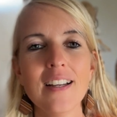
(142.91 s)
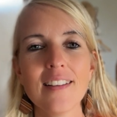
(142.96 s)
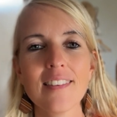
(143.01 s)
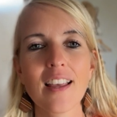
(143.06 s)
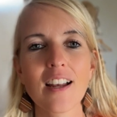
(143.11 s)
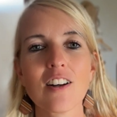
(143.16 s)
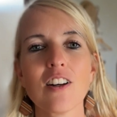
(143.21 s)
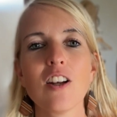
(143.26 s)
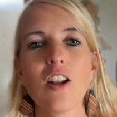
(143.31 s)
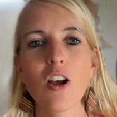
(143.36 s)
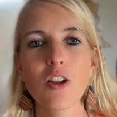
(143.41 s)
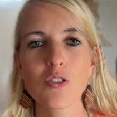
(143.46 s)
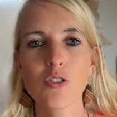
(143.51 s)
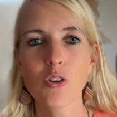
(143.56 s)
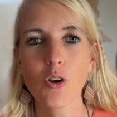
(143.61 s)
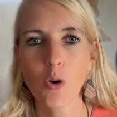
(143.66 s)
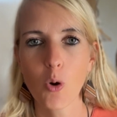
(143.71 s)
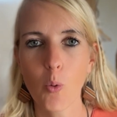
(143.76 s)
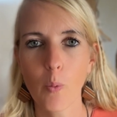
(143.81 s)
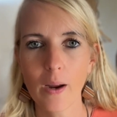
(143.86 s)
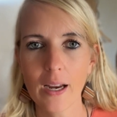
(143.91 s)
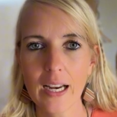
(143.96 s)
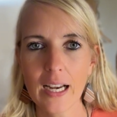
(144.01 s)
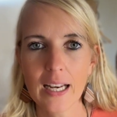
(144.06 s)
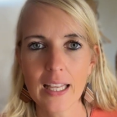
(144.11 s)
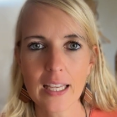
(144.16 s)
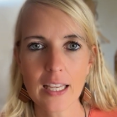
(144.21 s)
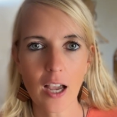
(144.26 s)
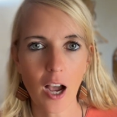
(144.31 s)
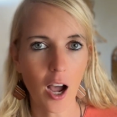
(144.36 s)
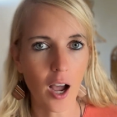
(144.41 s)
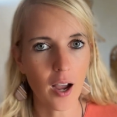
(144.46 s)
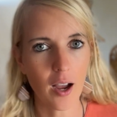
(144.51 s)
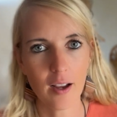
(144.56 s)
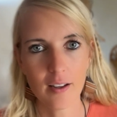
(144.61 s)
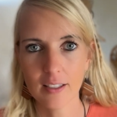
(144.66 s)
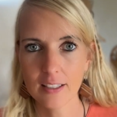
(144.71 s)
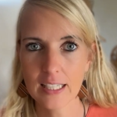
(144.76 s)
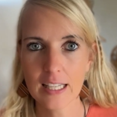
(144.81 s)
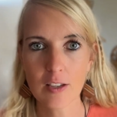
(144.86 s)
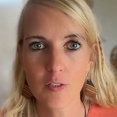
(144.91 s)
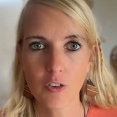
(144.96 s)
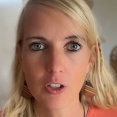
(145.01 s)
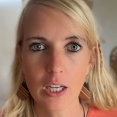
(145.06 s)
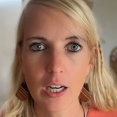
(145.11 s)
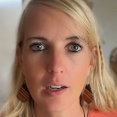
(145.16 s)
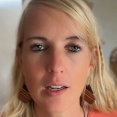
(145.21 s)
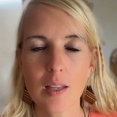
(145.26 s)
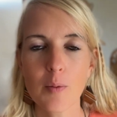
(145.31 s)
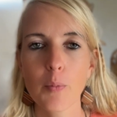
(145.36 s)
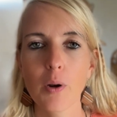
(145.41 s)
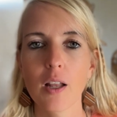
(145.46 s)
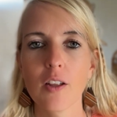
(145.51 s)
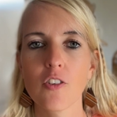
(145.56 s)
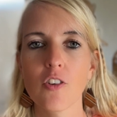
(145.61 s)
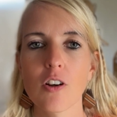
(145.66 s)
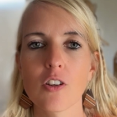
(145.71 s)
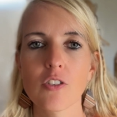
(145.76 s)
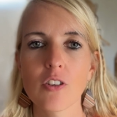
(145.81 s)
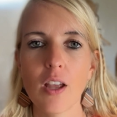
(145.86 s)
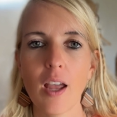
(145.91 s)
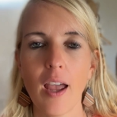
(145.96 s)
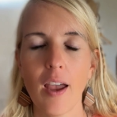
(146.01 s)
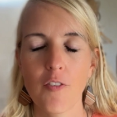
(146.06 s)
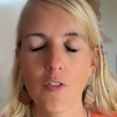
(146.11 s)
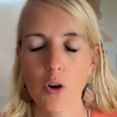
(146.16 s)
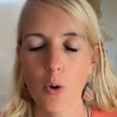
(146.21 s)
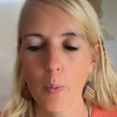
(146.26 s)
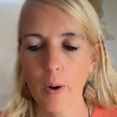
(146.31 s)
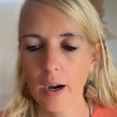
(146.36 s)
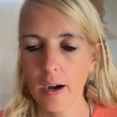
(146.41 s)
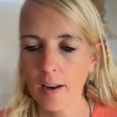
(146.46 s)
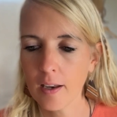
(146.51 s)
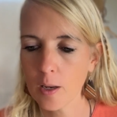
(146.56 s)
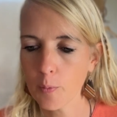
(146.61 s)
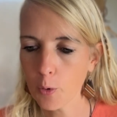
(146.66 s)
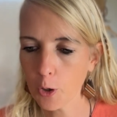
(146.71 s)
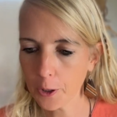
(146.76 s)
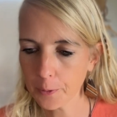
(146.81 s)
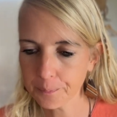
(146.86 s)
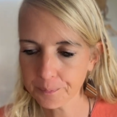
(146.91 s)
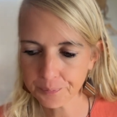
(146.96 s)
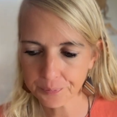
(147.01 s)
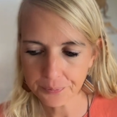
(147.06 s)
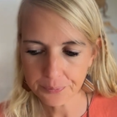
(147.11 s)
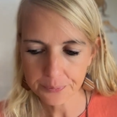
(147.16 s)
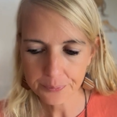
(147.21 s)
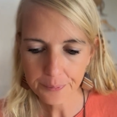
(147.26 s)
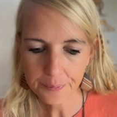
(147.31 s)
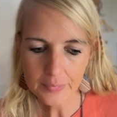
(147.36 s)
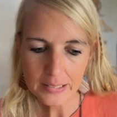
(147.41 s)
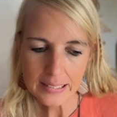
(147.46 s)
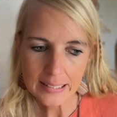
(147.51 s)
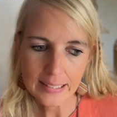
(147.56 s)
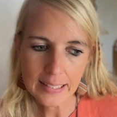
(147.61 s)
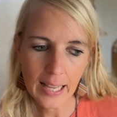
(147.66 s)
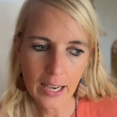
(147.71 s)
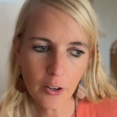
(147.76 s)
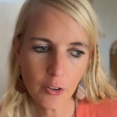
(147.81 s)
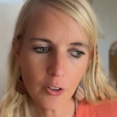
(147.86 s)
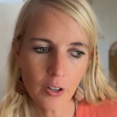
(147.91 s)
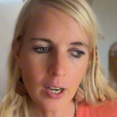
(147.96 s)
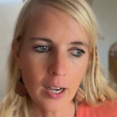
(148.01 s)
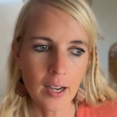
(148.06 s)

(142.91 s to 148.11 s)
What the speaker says: They're not so quickly leaving their email address everywhere anymore. Now,